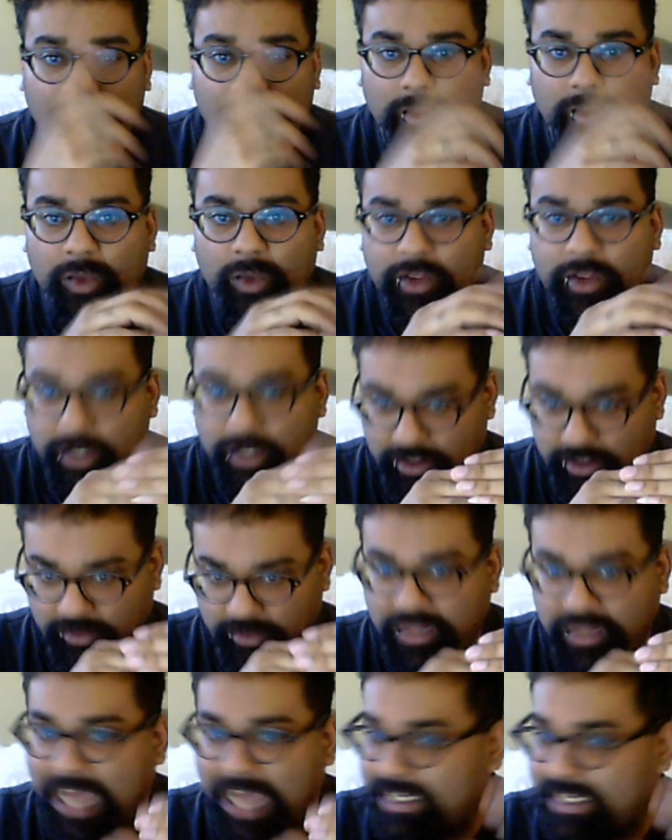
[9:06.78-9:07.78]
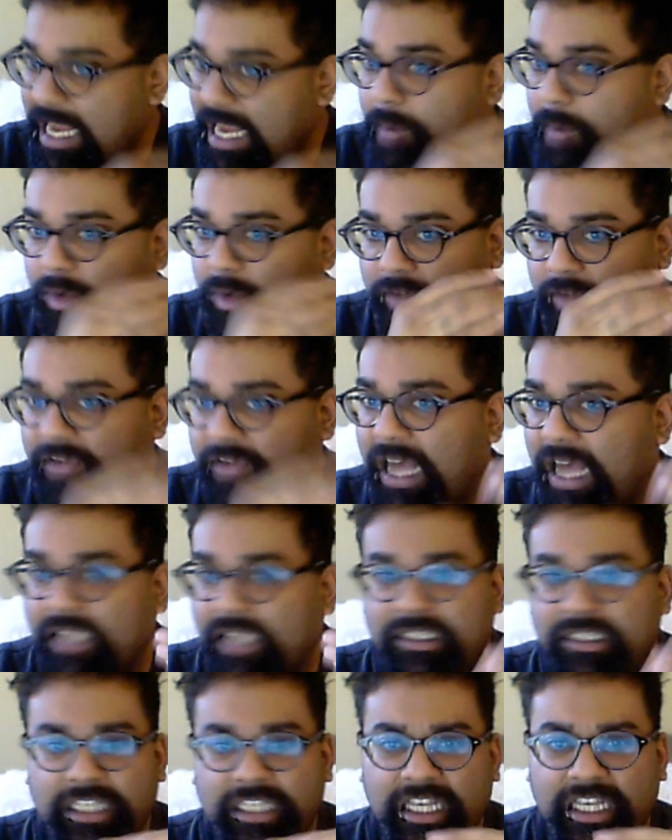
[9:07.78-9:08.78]
Whether it's that temporal
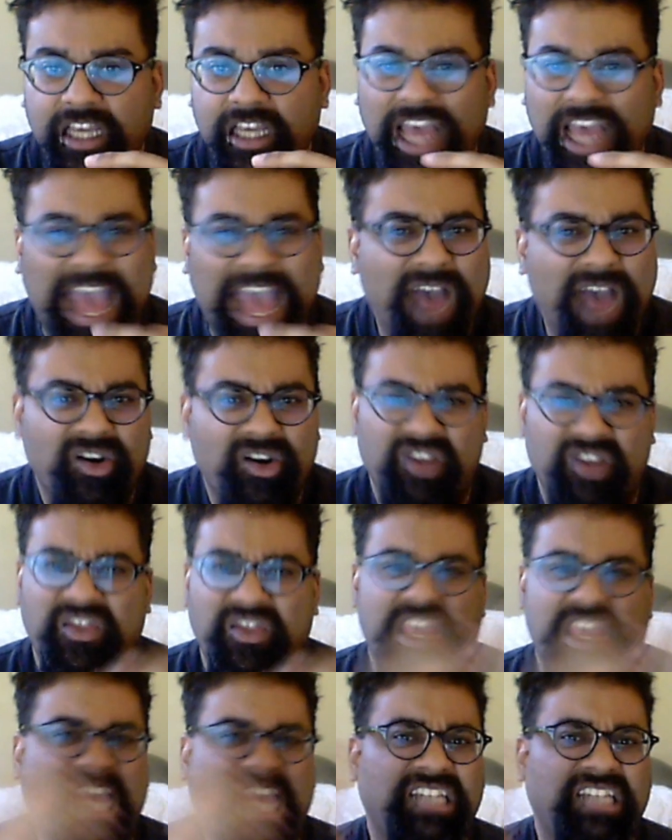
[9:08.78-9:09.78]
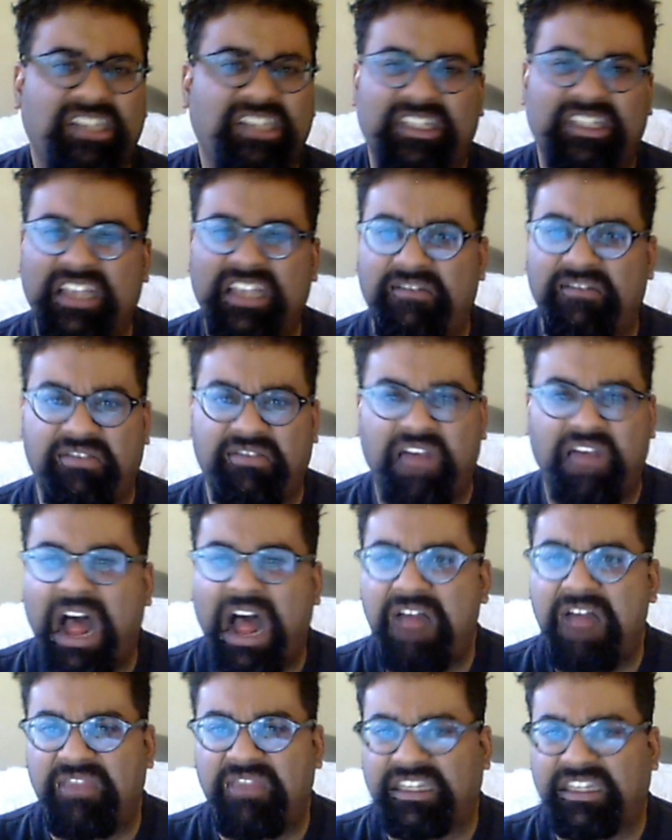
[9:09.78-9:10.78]
fallacy, how could the ancients have
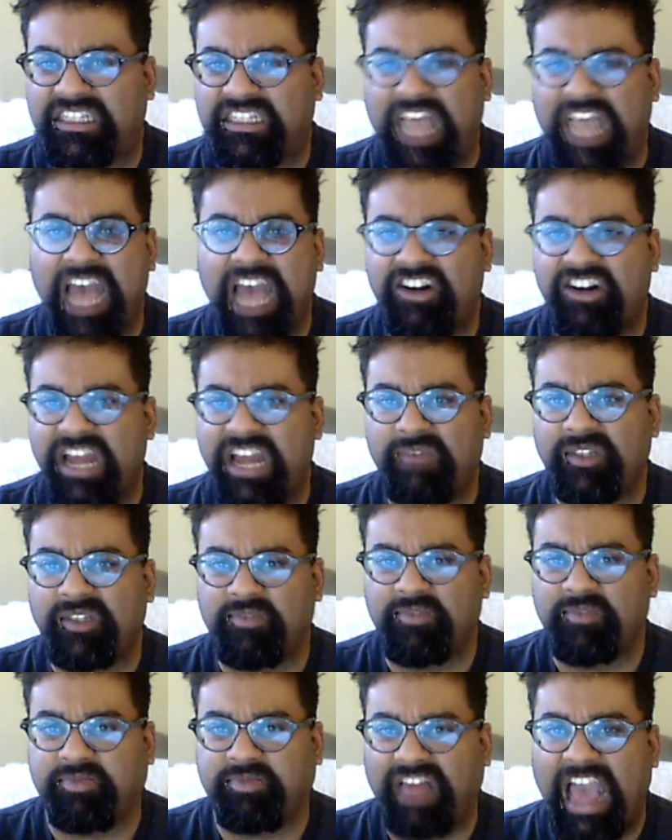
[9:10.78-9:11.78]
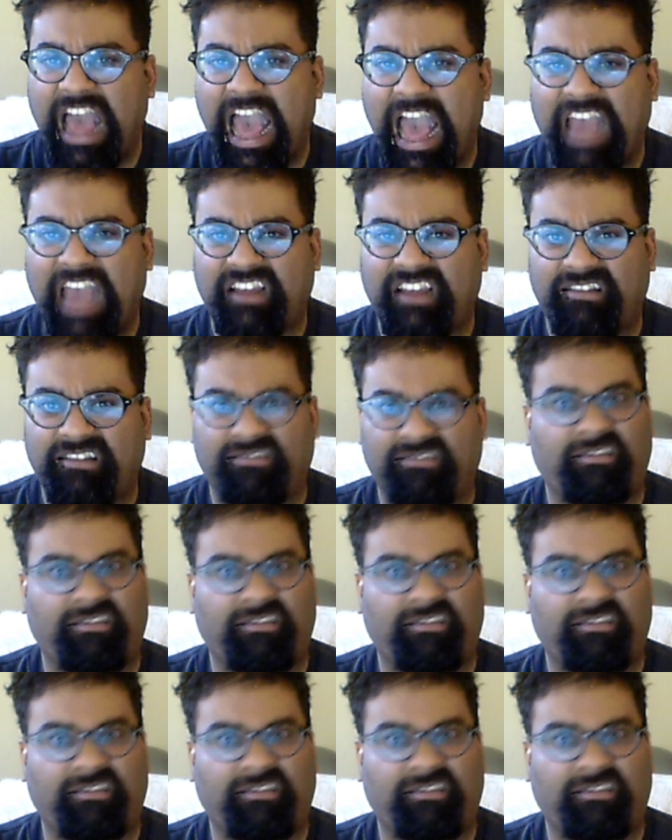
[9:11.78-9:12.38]
thought that Saturday was black?